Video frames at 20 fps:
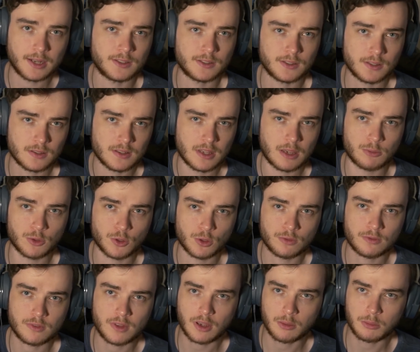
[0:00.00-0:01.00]
And it's the same
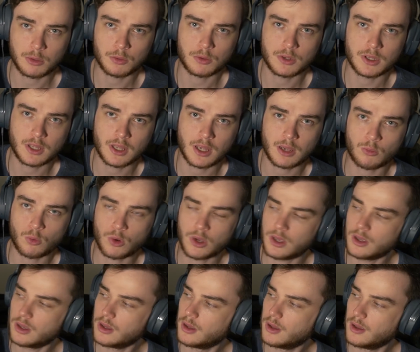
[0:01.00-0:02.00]
sort of deck building game
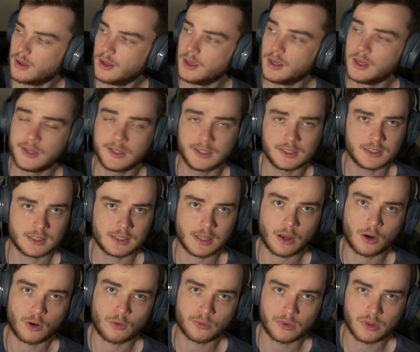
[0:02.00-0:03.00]
where you
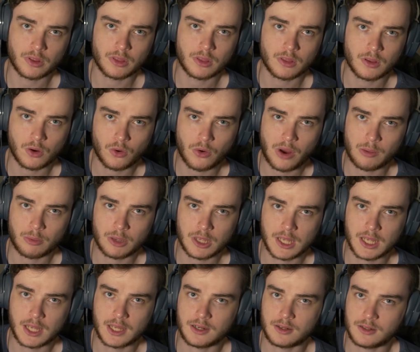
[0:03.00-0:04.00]
start off with a
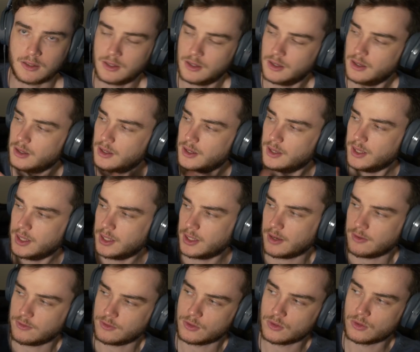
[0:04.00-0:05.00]
crap hand,
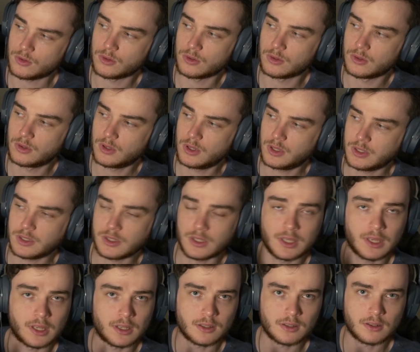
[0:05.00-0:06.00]
you
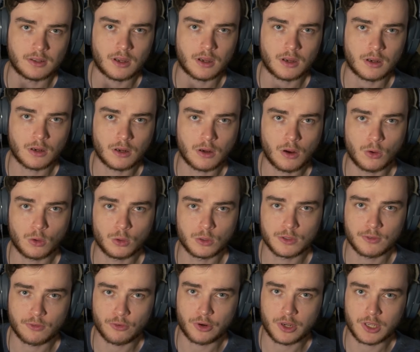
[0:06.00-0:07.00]
get
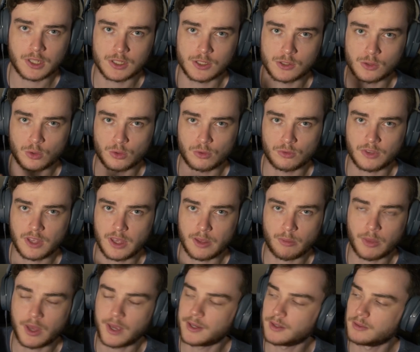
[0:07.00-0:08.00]
goals for each sort of
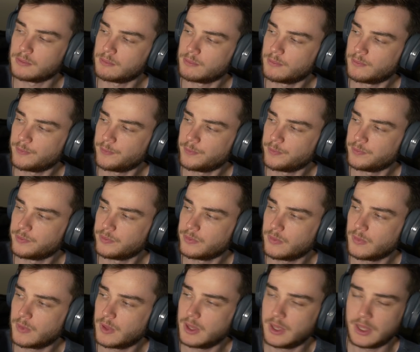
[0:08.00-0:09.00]
campaign.
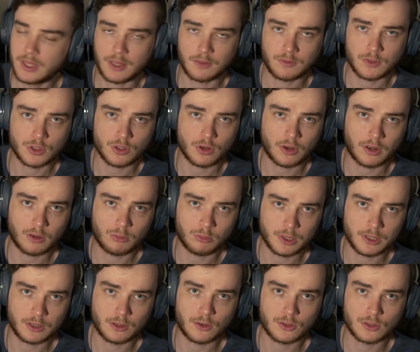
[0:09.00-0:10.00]
You have to try and
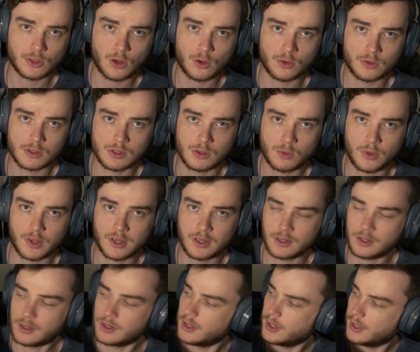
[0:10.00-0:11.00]
complete those goals to
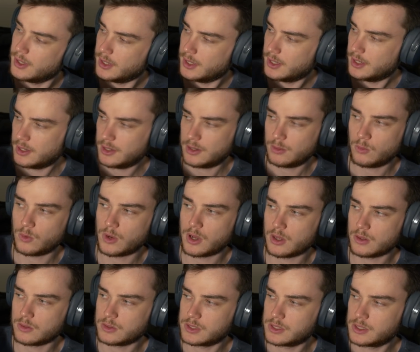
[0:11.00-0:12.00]
win,
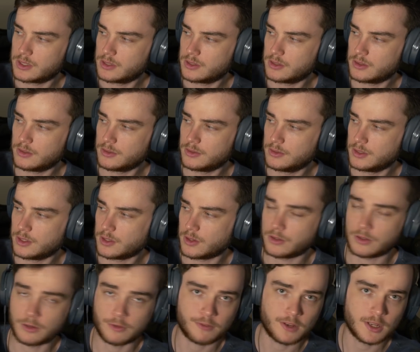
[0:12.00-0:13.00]
whilst,
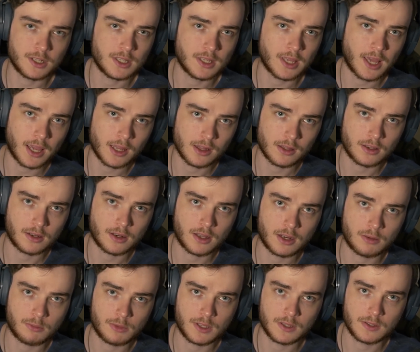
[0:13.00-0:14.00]
you know, defeating
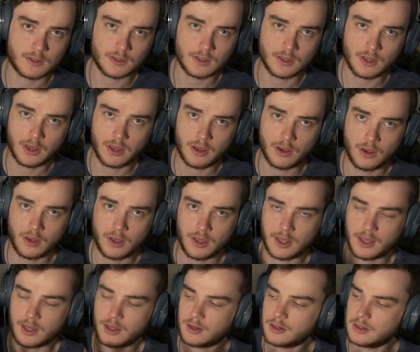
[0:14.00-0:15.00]
alien enemies
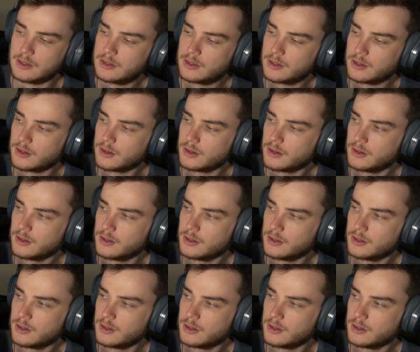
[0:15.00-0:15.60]
and